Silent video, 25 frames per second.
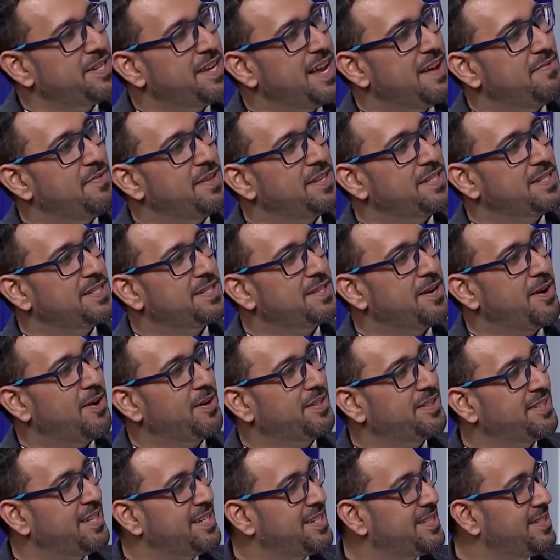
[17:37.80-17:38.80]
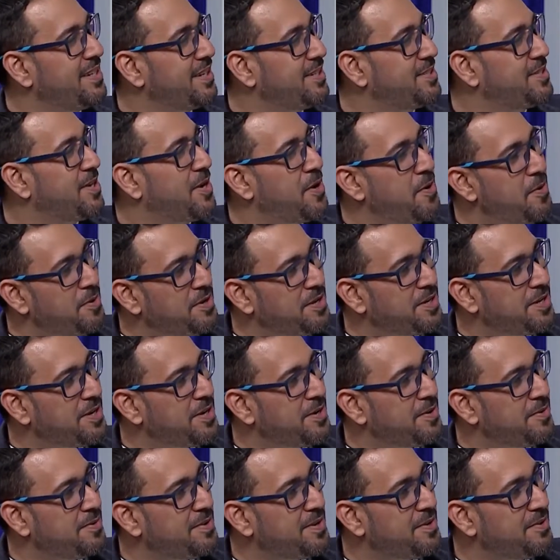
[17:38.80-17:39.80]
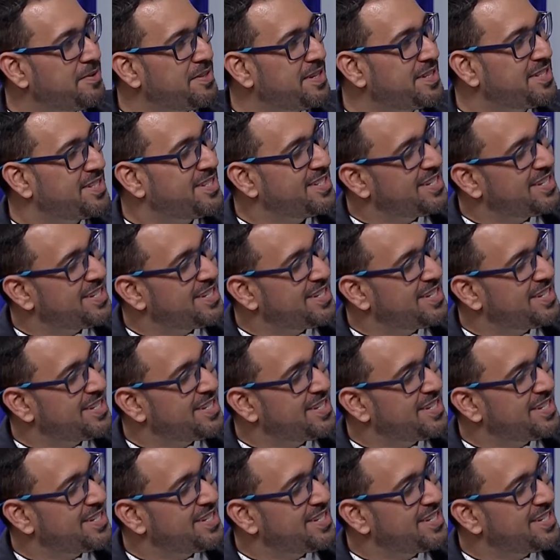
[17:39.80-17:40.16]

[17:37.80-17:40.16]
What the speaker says: you have this artistic tone, you know, you're just